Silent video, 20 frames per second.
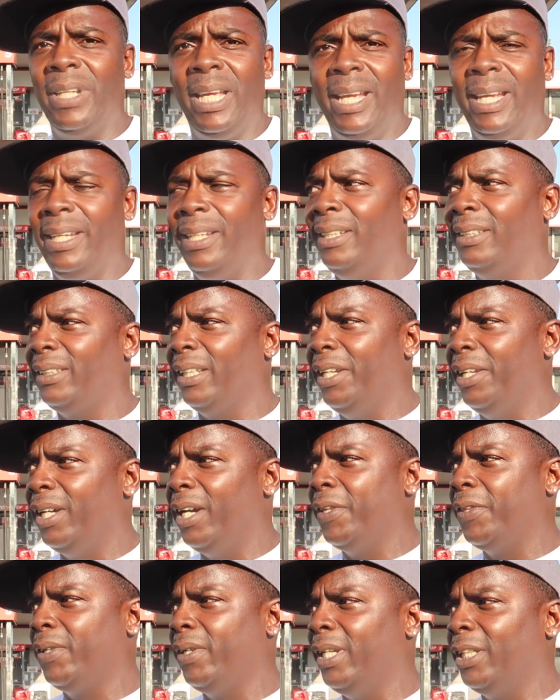things and
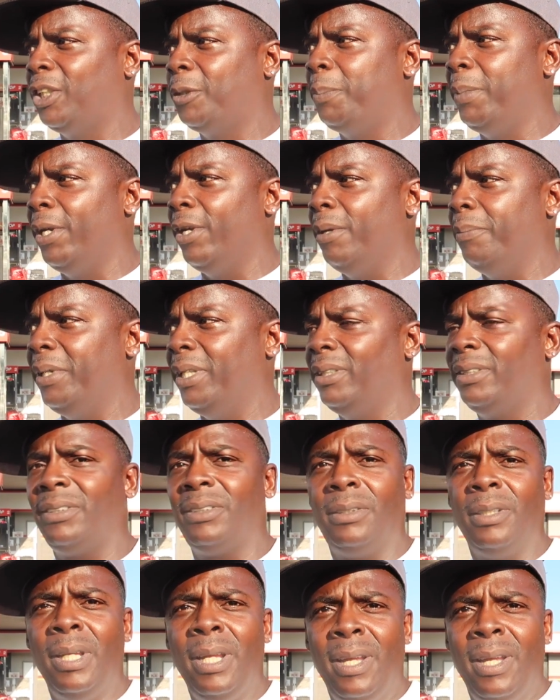other experiments.